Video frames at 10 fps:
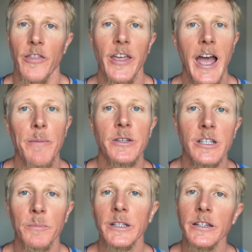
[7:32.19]
The app is
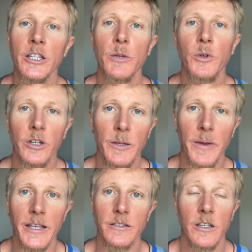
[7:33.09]
completely
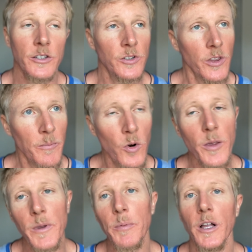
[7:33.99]
community-based, so the more
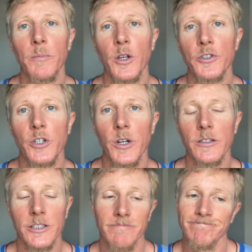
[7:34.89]
that people upload to
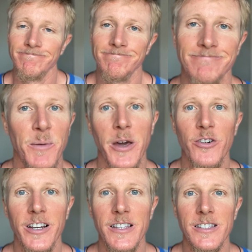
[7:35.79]
it, the
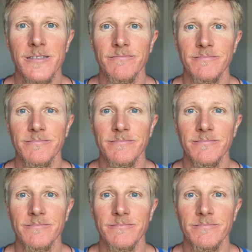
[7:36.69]
better it is.